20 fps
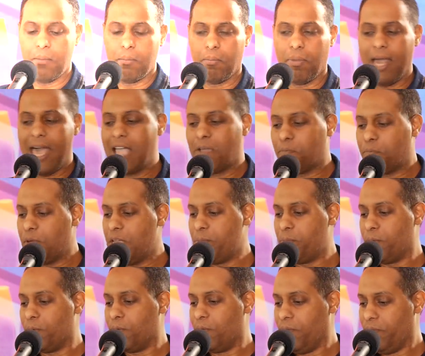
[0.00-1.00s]
Black
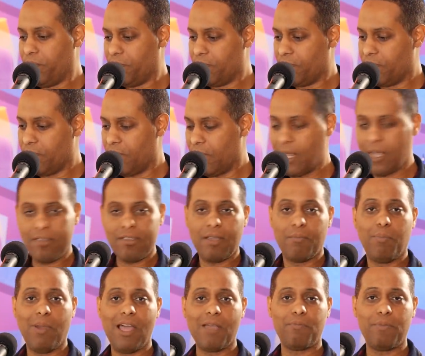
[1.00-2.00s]
people, and I
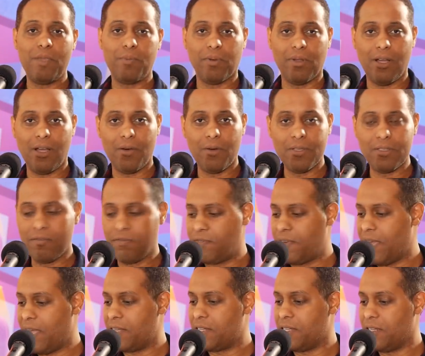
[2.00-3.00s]
say black people are always in
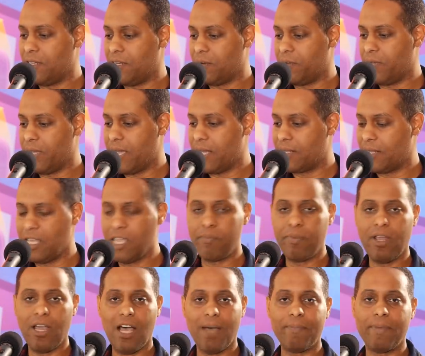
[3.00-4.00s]
fashion. You know, we got the
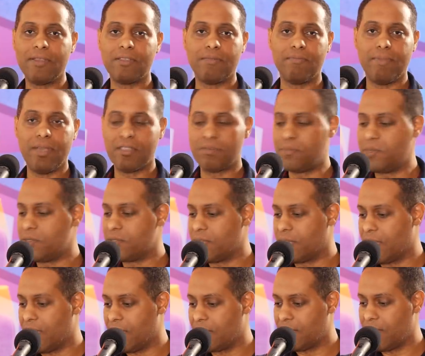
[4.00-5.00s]
hippity hop as the best
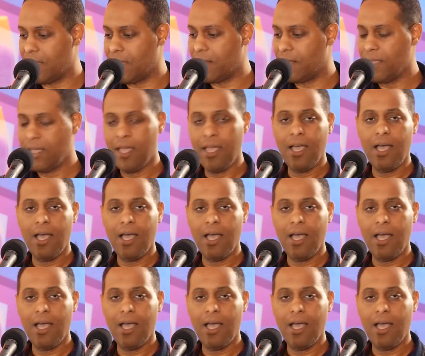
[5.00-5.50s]
music out there.